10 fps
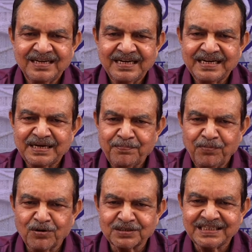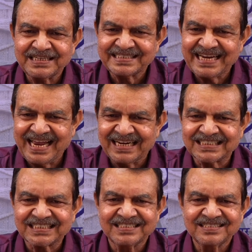It
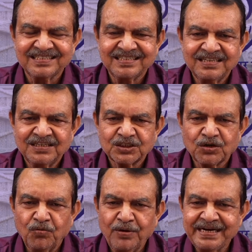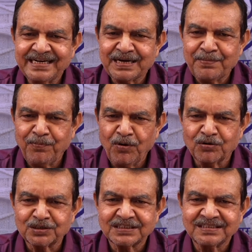tells. So when it
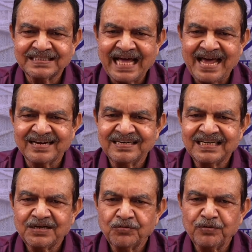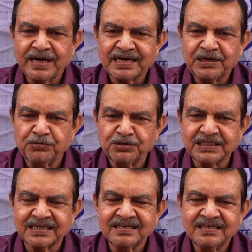reports, then we are
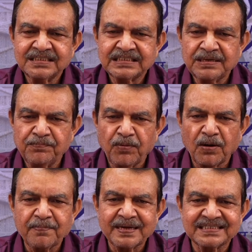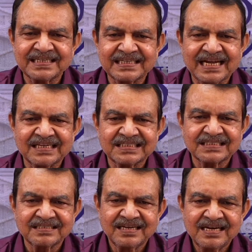using simple present
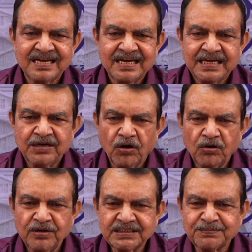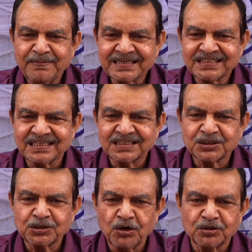tense. He always speaks the
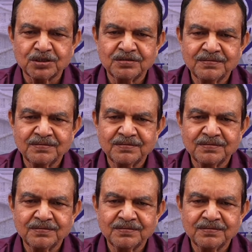truth.